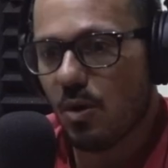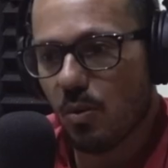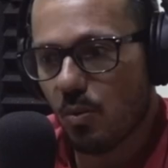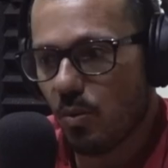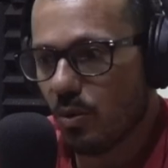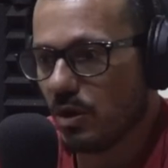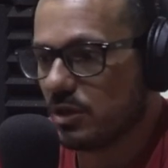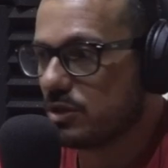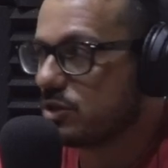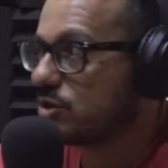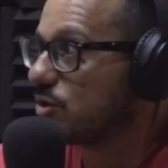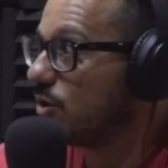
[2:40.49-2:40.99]

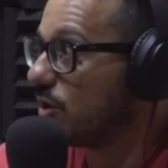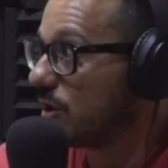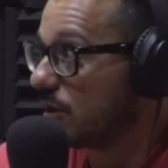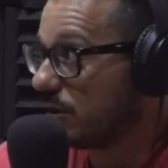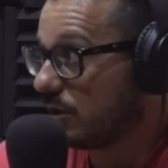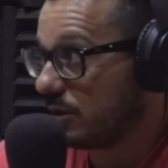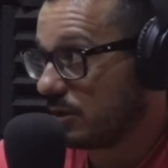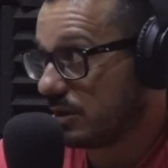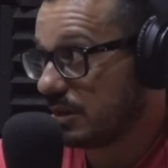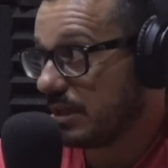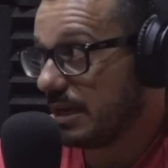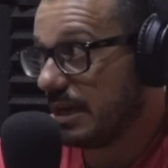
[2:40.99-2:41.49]
what's going
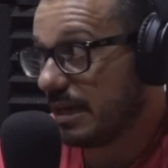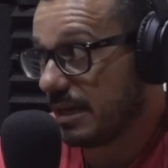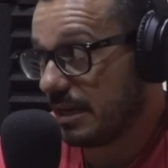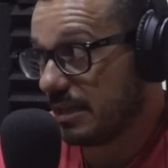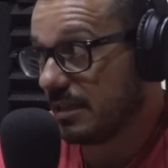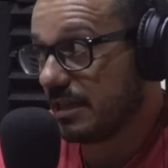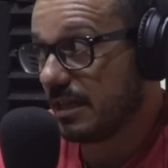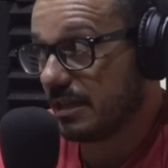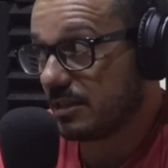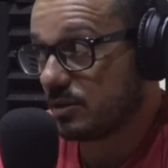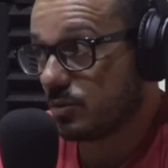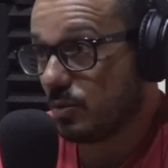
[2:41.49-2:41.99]
on there,
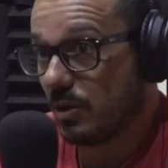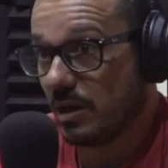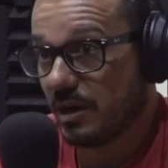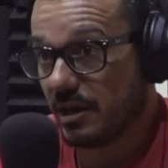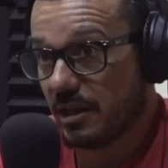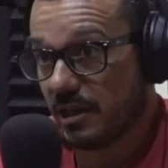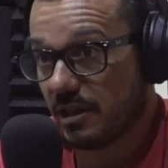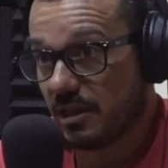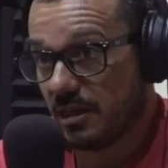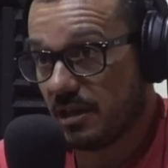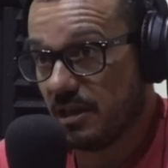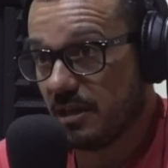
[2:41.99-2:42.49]
and that's
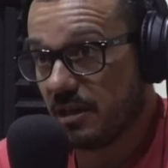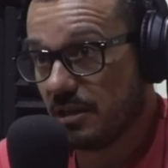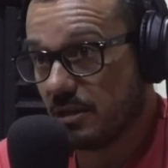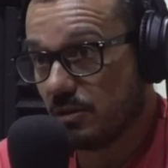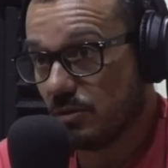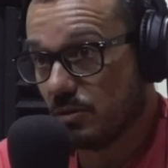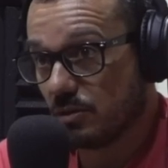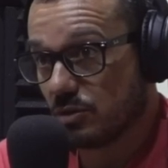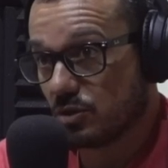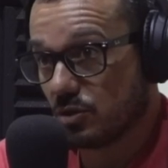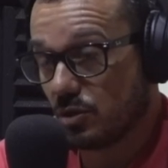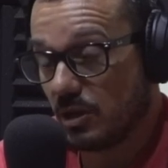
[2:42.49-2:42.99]
why I think
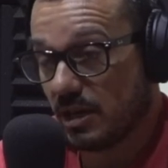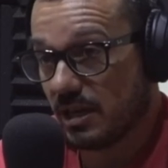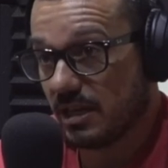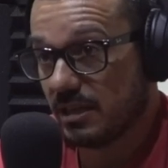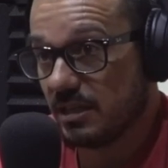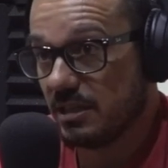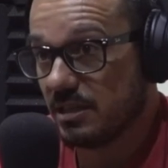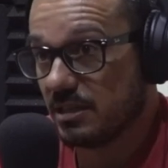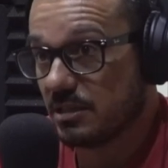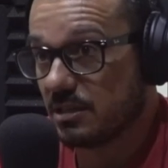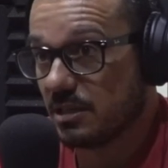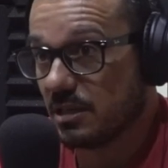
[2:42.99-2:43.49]
also
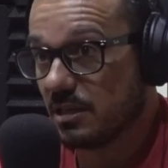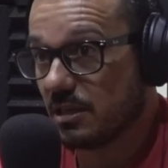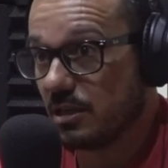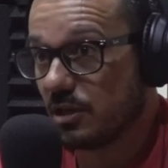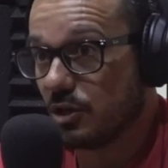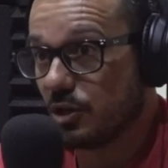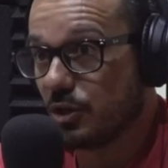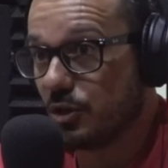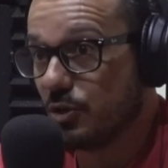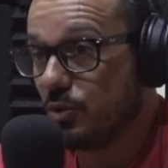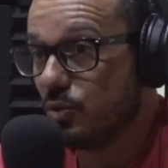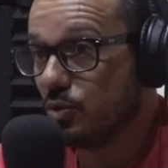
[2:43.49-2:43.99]
had this
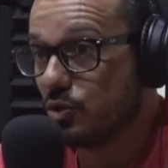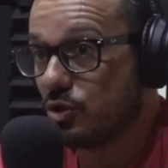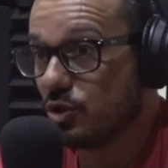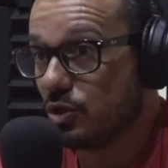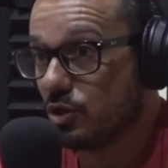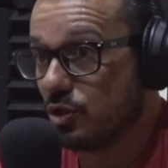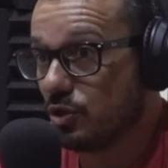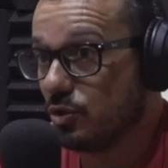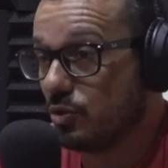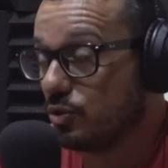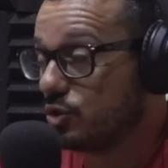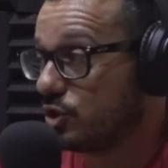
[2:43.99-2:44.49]
uh, huge,
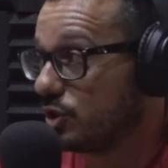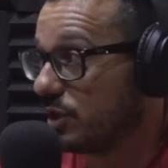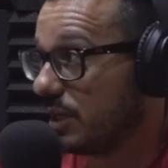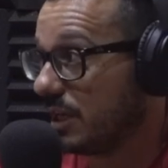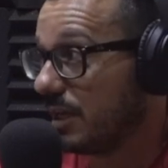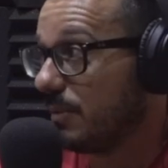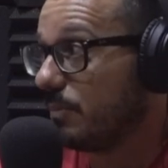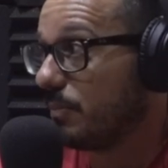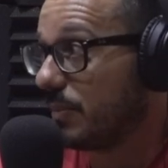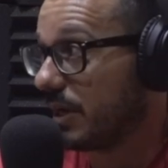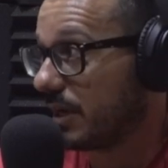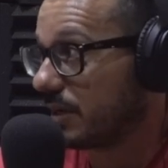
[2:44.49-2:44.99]
huge
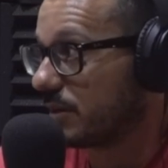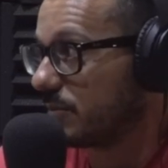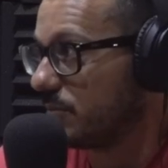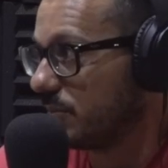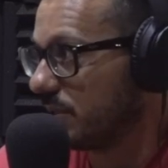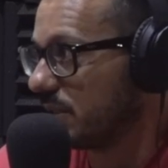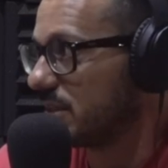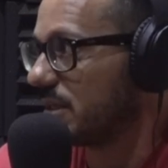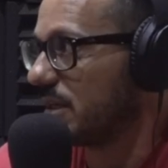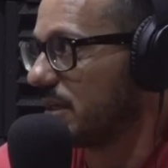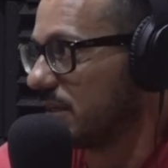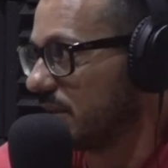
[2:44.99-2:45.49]
impact
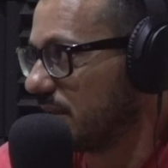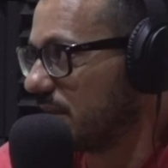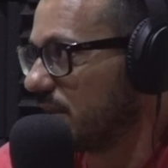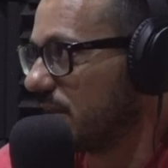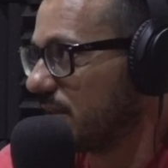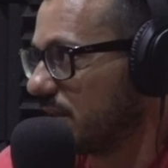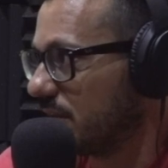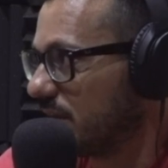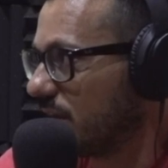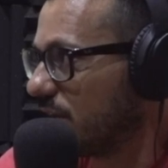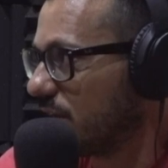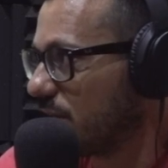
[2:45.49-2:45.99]
besides yeah,
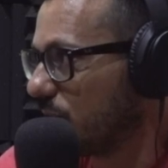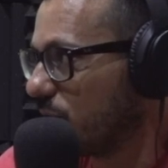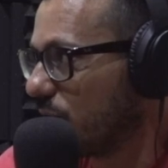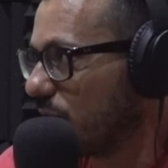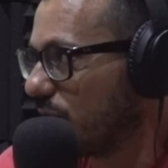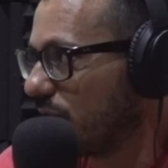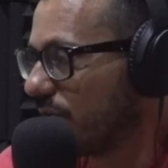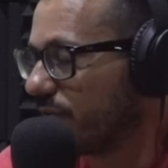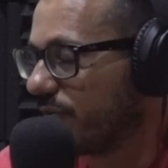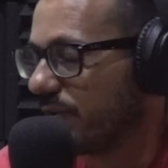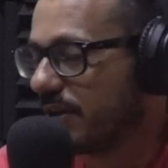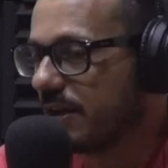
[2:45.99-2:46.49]
the yeah,
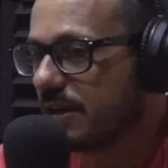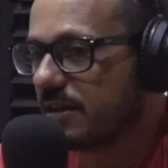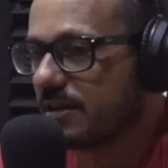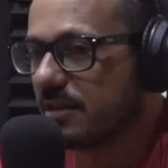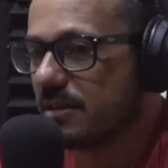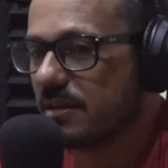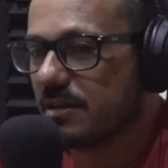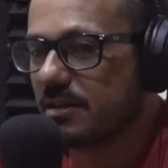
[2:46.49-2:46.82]
terrible yeah. effect.